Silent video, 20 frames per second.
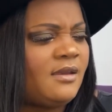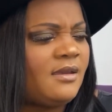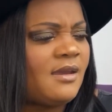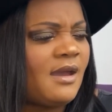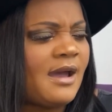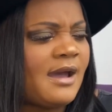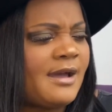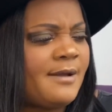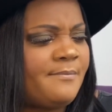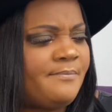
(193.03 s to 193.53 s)

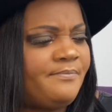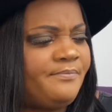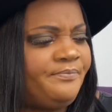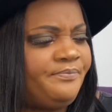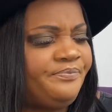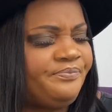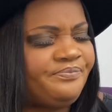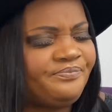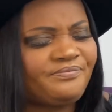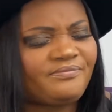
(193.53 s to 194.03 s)

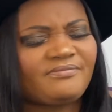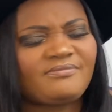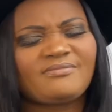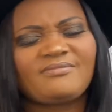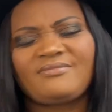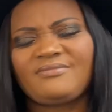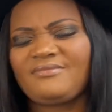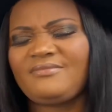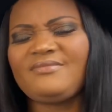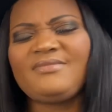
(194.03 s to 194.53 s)

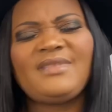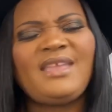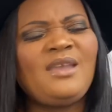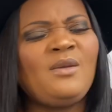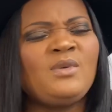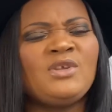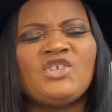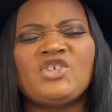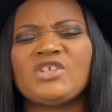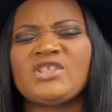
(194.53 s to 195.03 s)

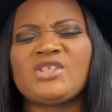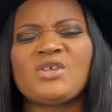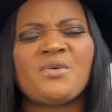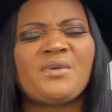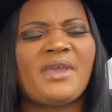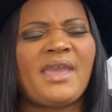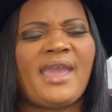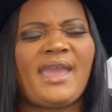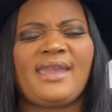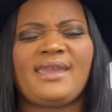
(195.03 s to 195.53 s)
It was just
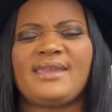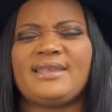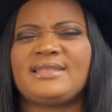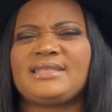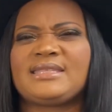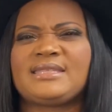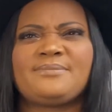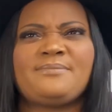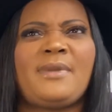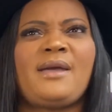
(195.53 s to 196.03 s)
okay. It
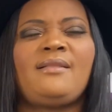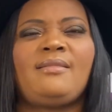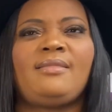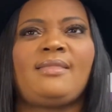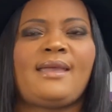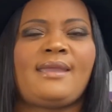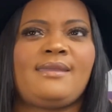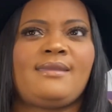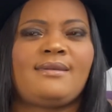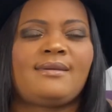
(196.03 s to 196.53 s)
smelled
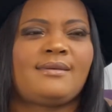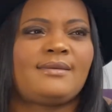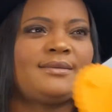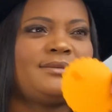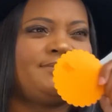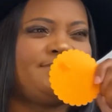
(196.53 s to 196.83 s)
like,